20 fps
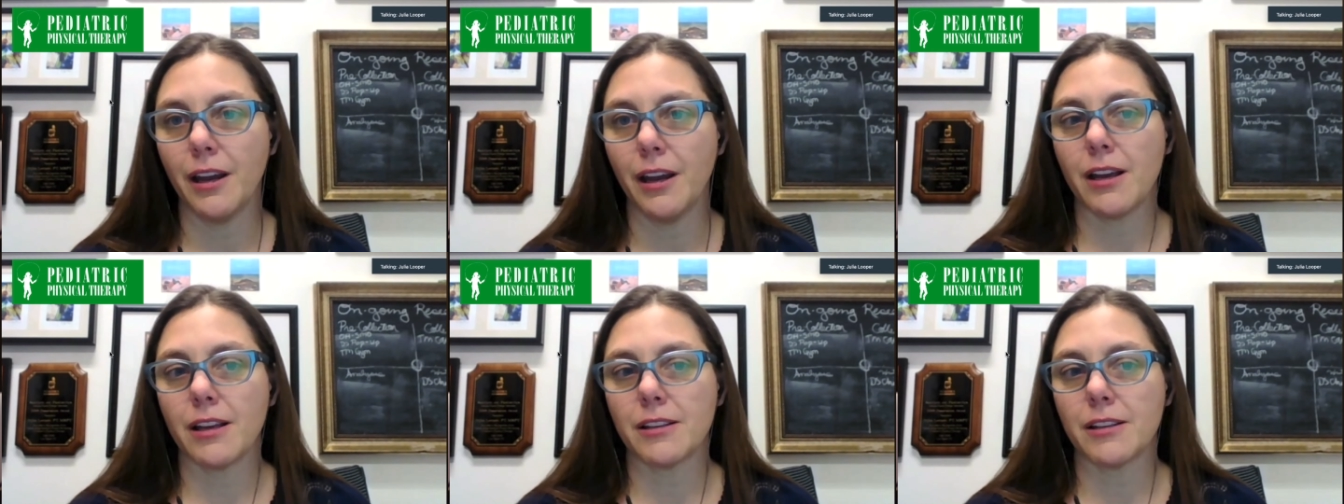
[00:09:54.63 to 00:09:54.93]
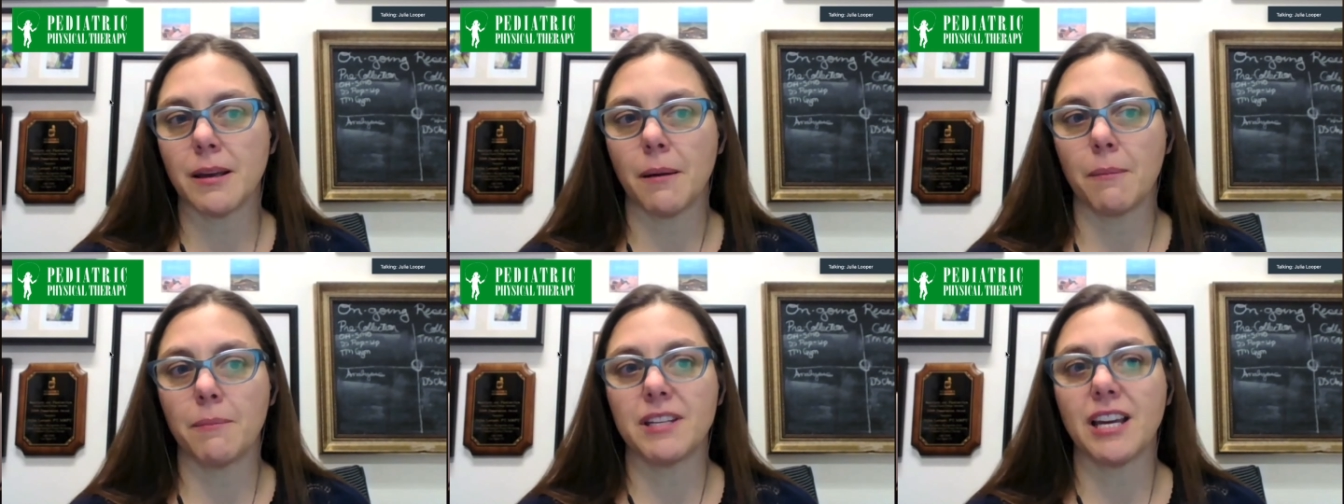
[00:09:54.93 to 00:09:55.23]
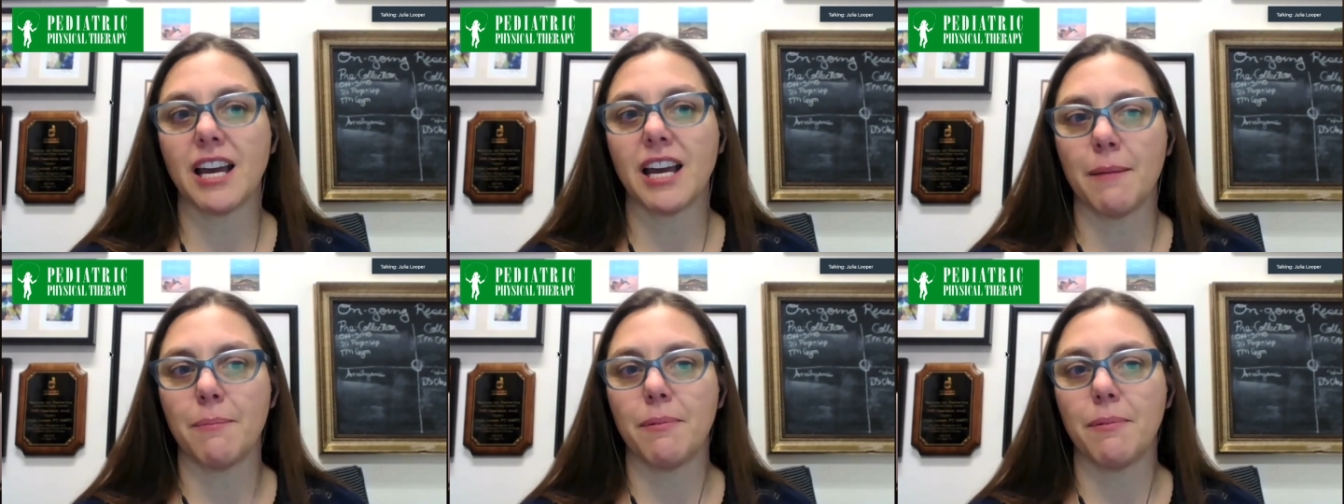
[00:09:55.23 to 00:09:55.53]
some
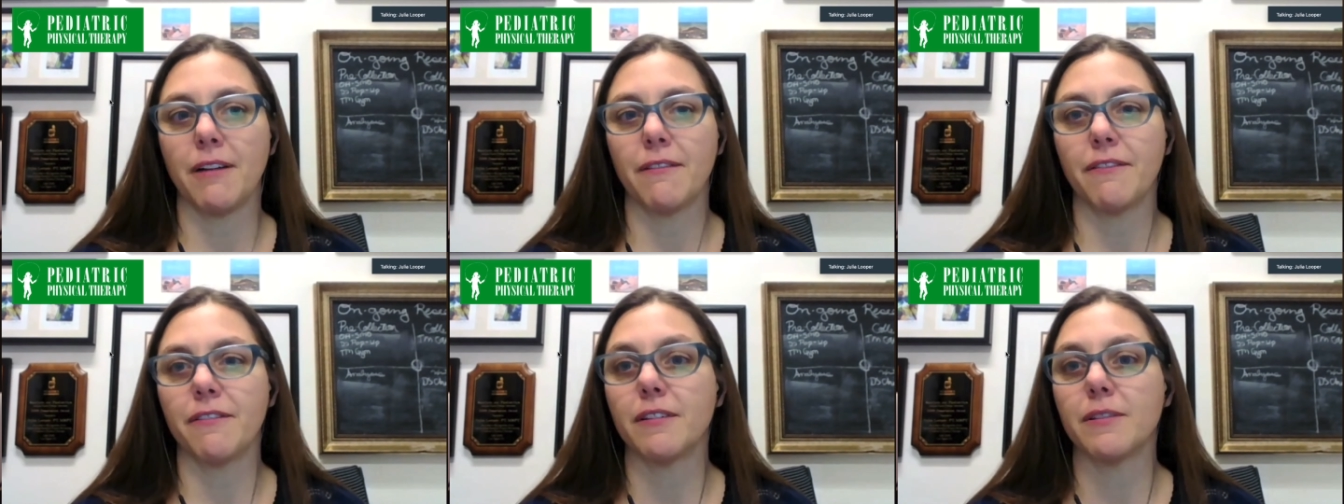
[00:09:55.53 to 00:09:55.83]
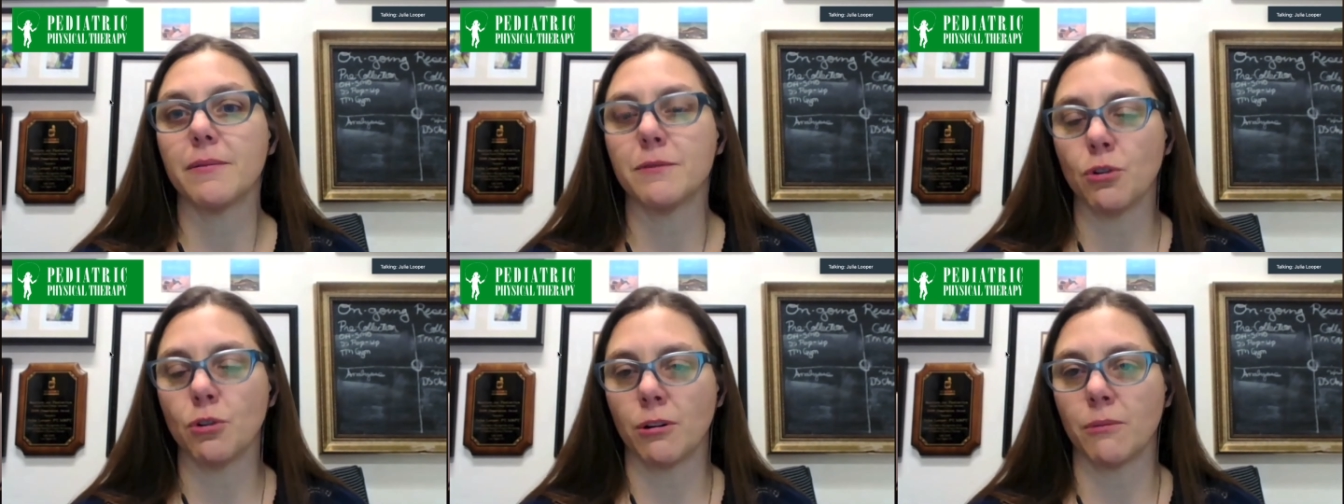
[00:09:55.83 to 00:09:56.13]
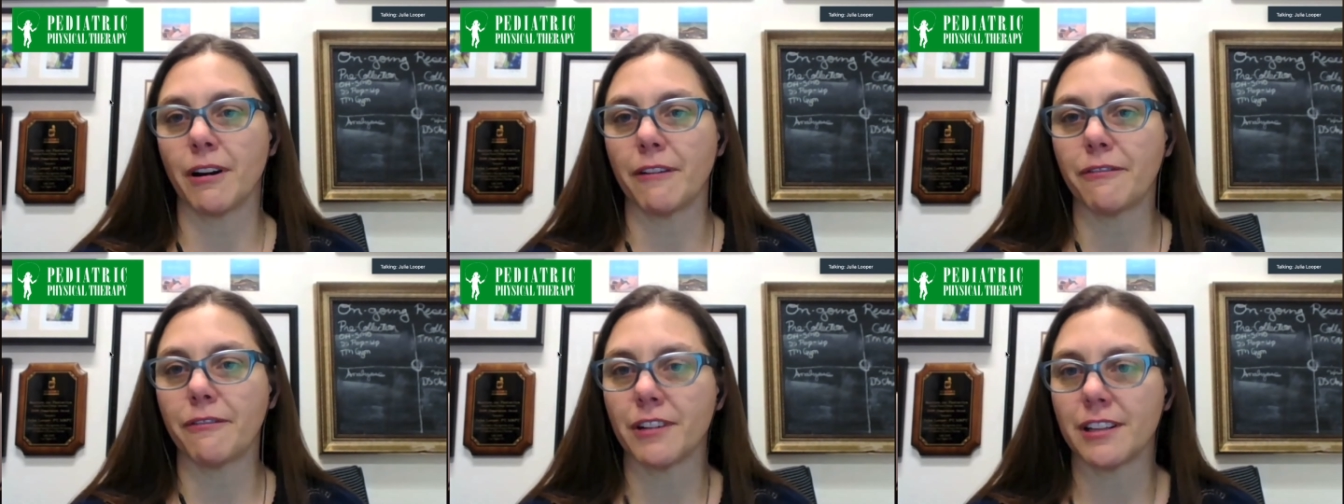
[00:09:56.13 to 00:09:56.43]
type of norm
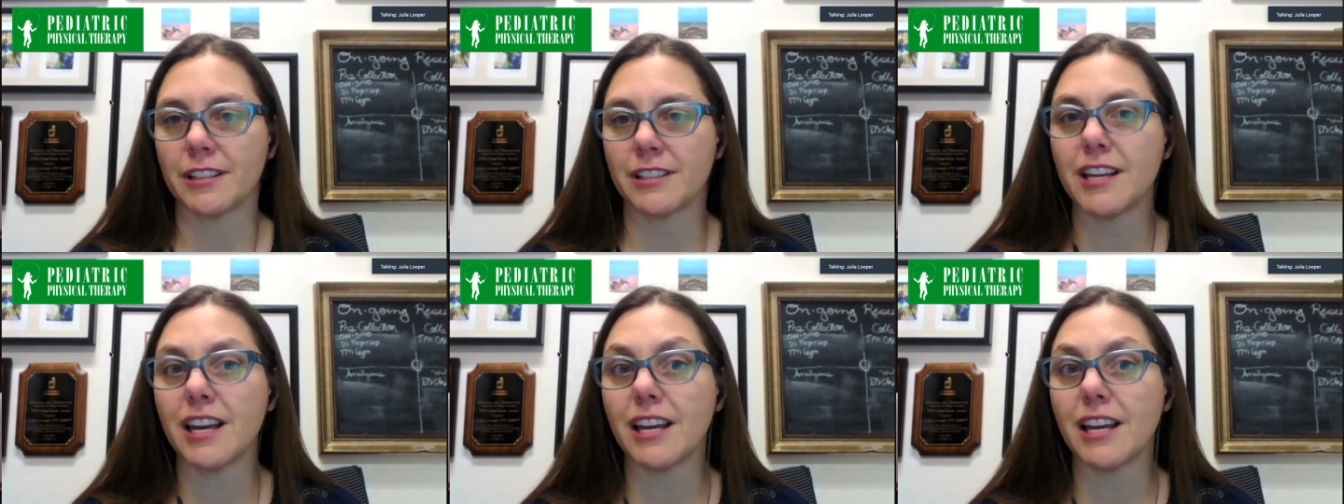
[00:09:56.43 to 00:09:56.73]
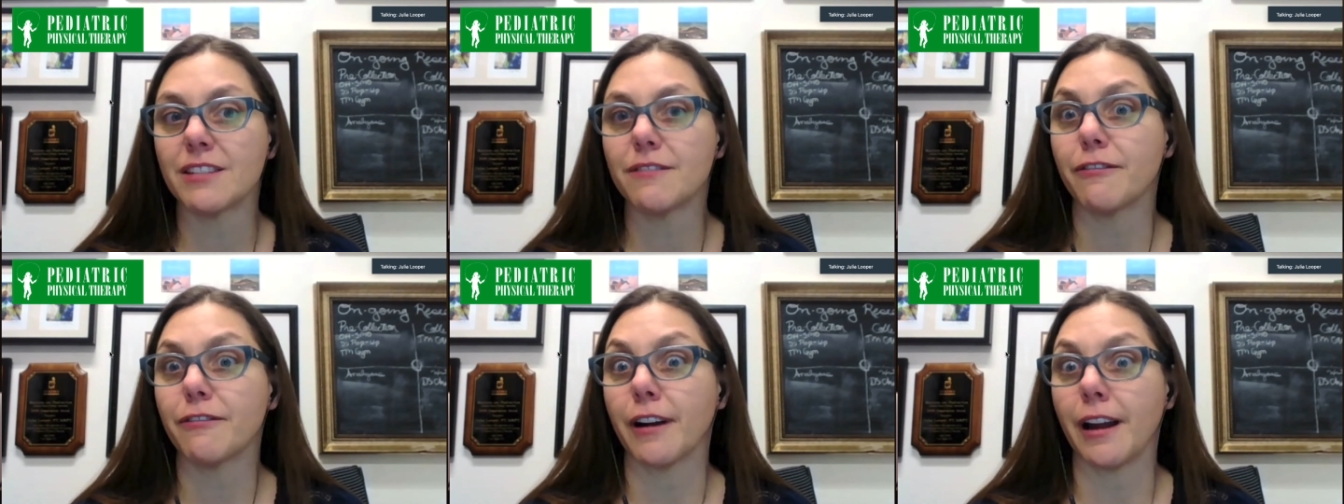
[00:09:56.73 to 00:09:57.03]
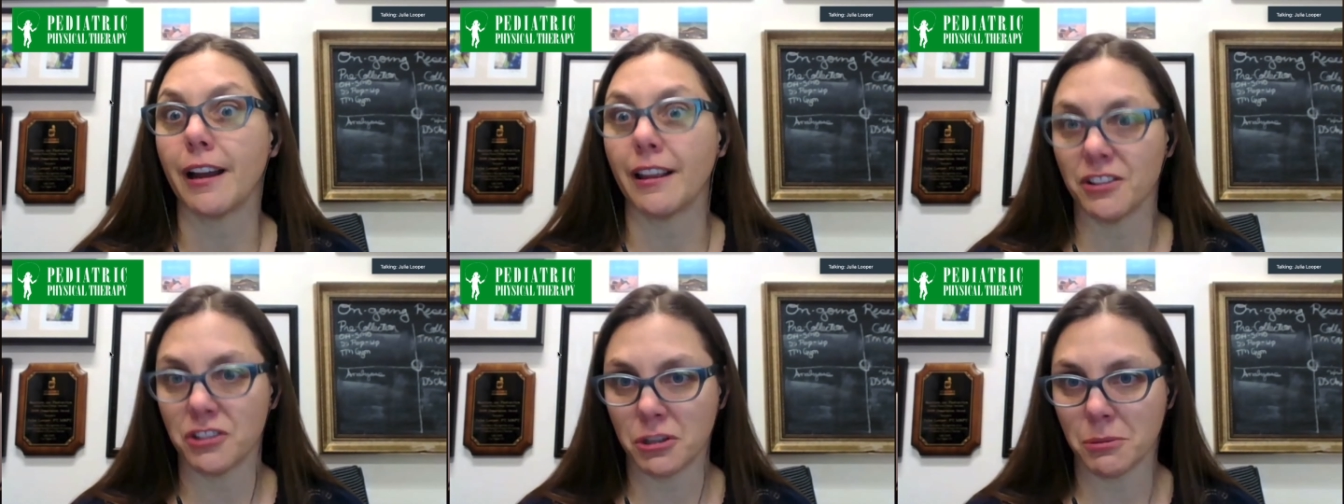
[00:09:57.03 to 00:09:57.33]
reference test for
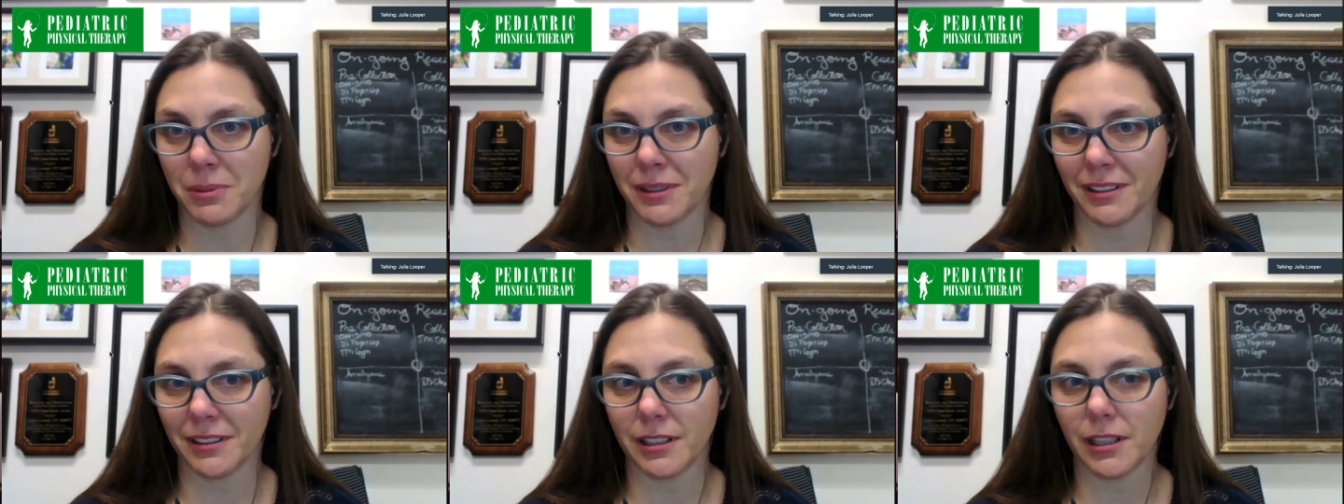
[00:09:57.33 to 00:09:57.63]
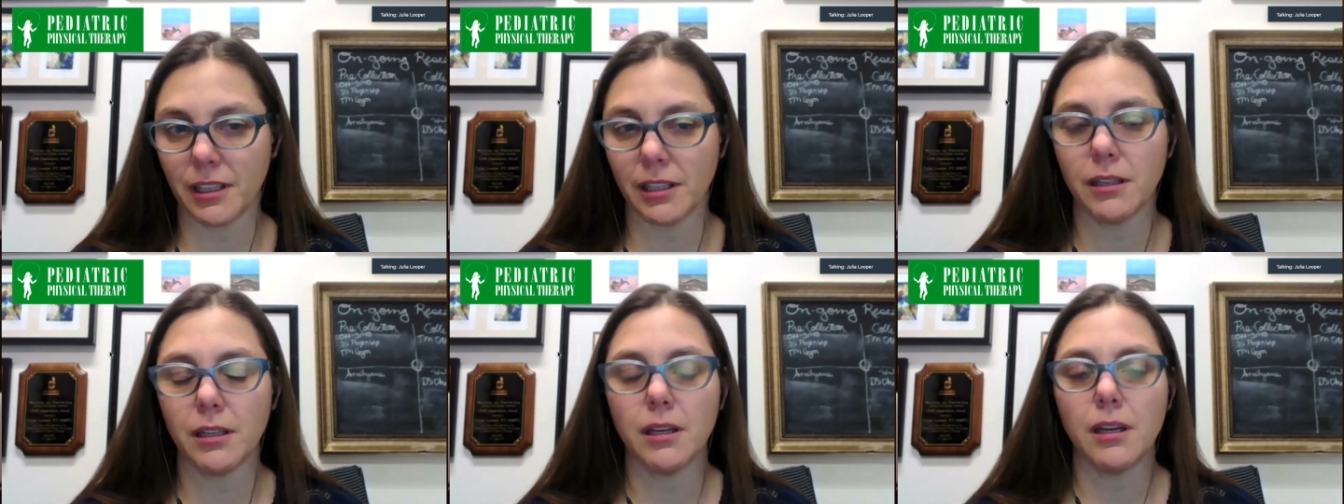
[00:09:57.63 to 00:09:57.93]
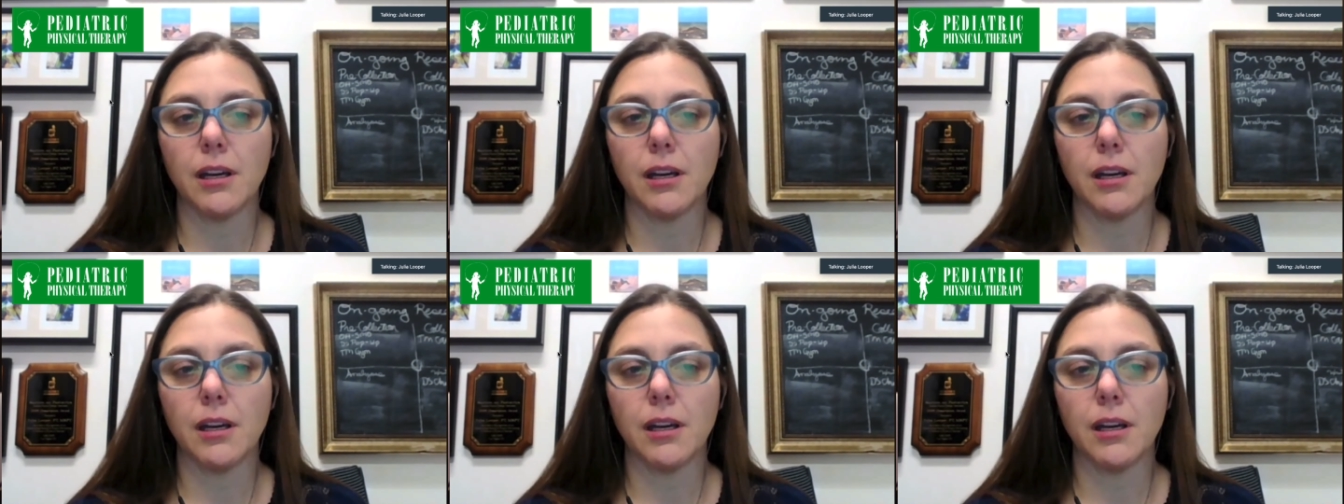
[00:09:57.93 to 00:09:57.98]
eligibility.